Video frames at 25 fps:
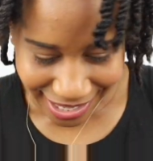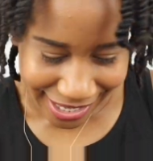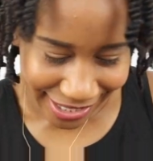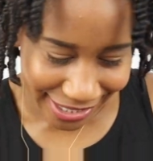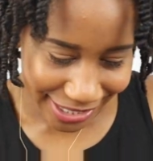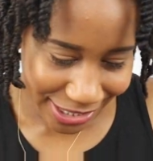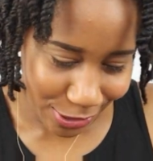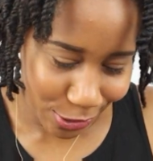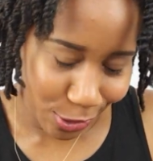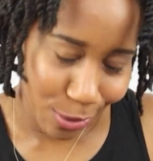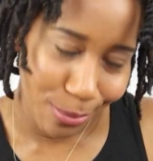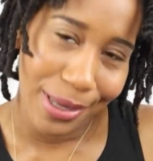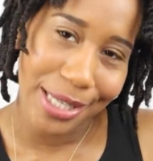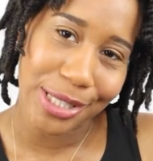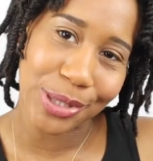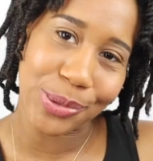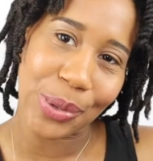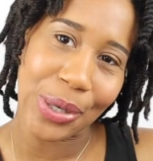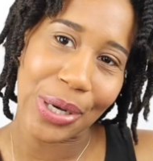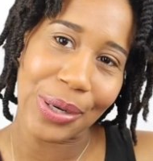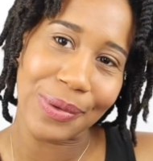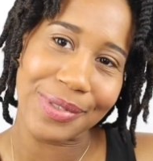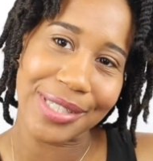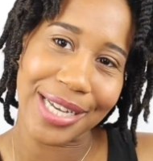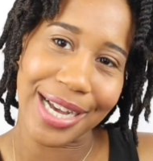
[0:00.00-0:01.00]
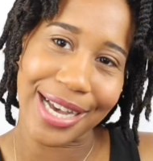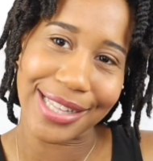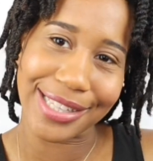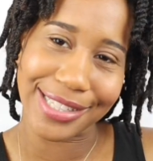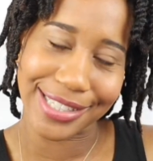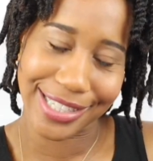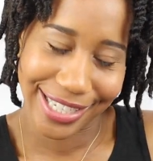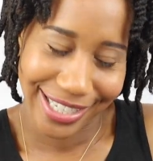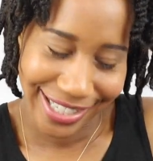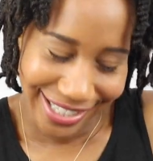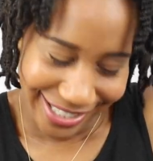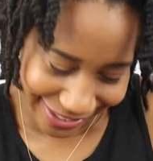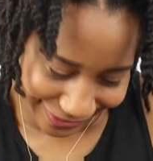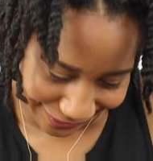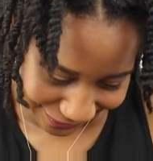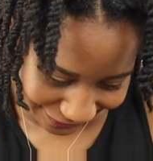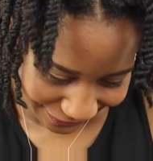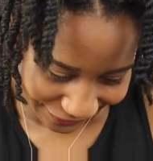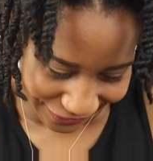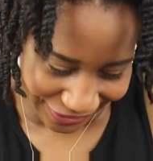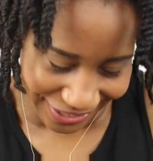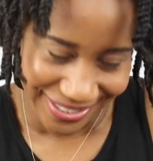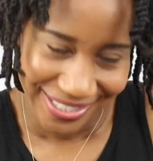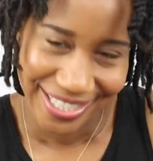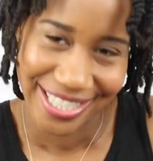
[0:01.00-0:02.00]
I could throw my twelve dollar,
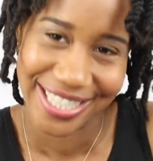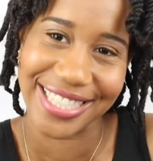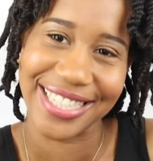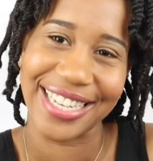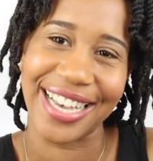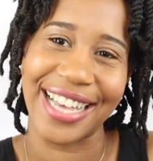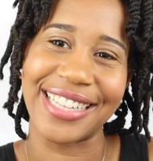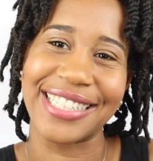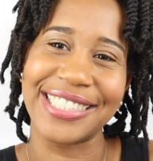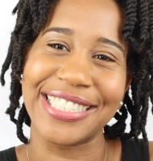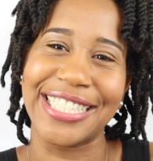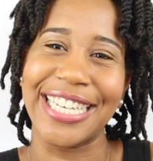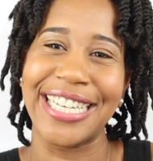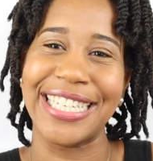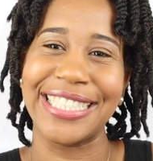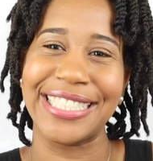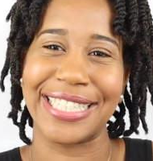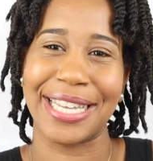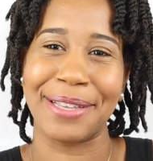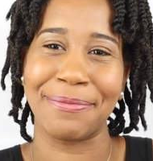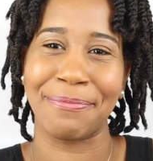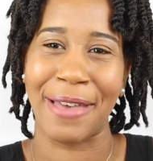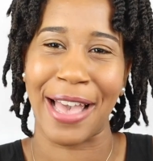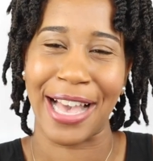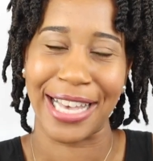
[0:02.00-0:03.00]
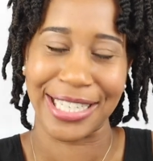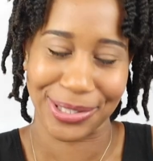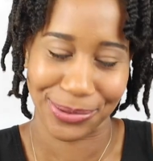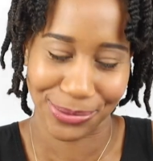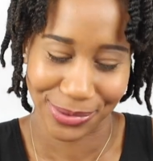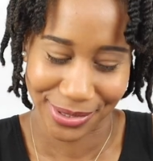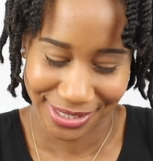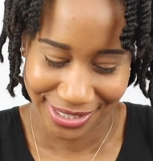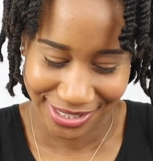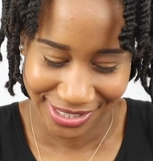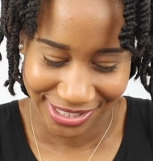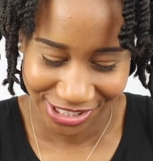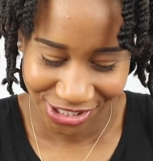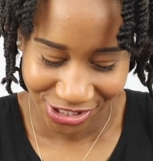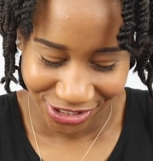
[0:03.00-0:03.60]
fifteen dollar T J Maxx ones in the